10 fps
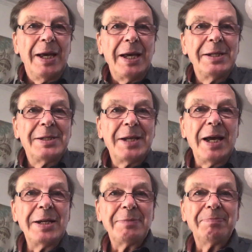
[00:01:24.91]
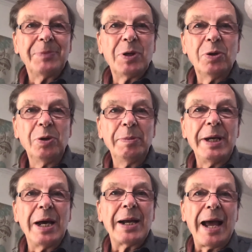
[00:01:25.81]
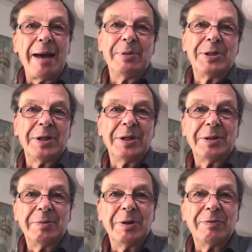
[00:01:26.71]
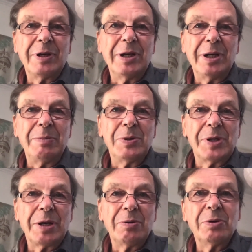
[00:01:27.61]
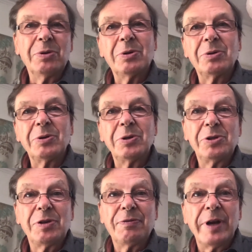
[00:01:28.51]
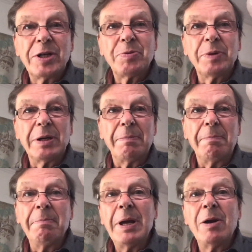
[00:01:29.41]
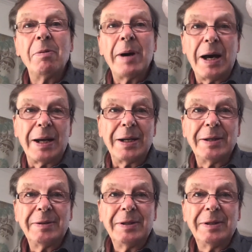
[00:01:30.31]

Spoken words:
Instead, call me an amateur of early music, or use the French word mélomane.